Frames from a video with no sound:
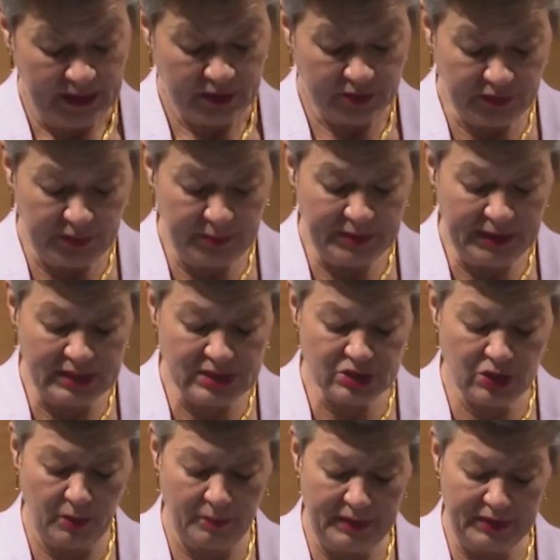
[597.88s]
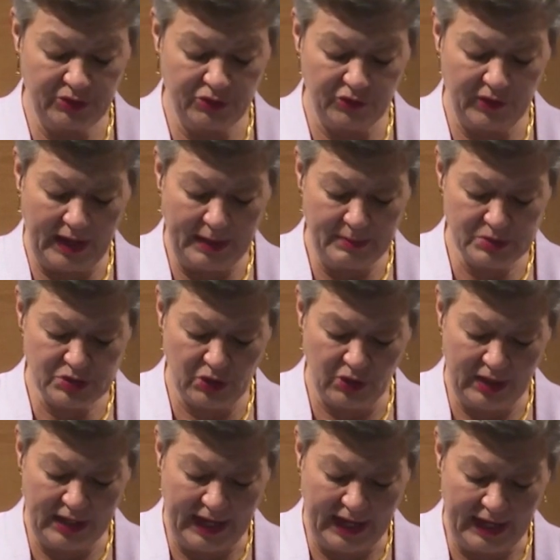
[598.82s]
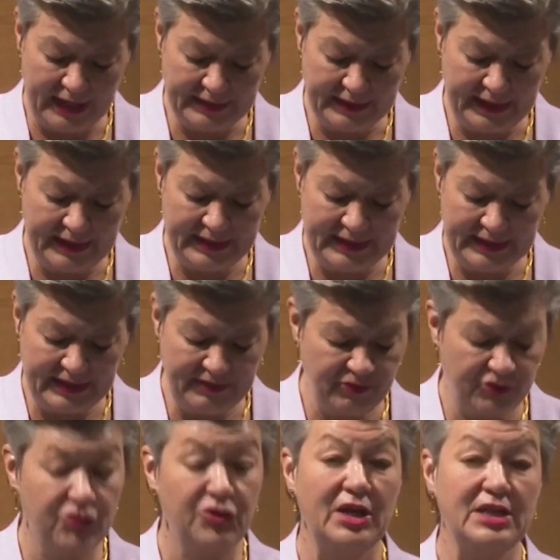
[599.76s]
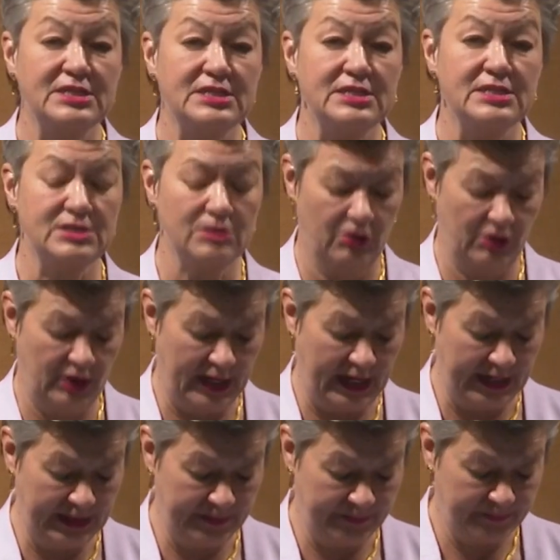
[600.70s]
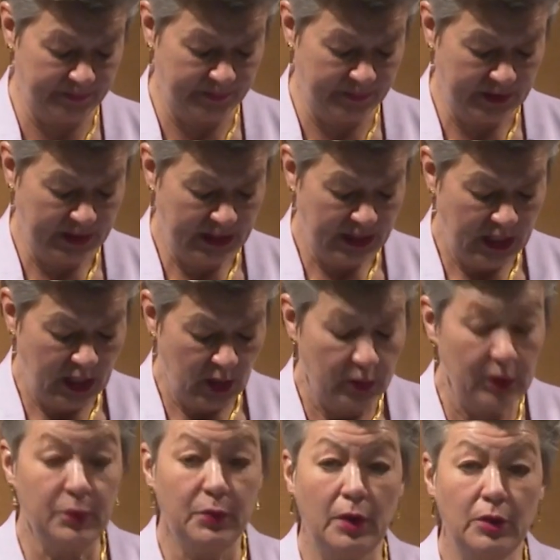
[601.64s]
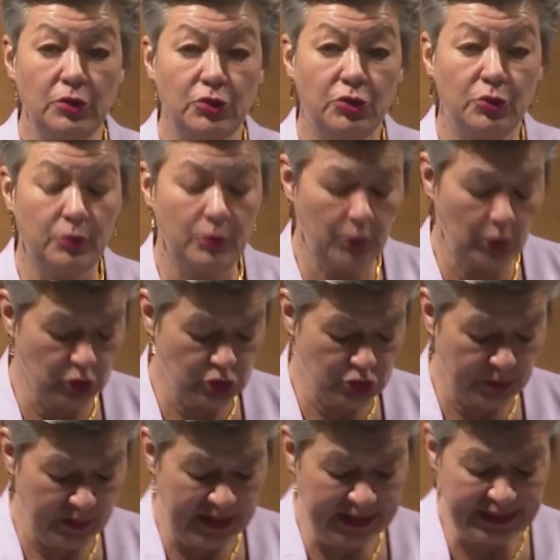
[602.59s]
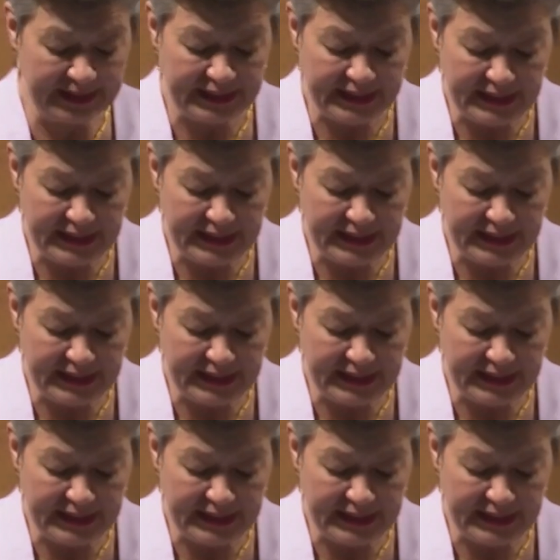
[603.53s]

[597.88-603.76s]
Criminals commit crimes online and leave traces online. We want to make it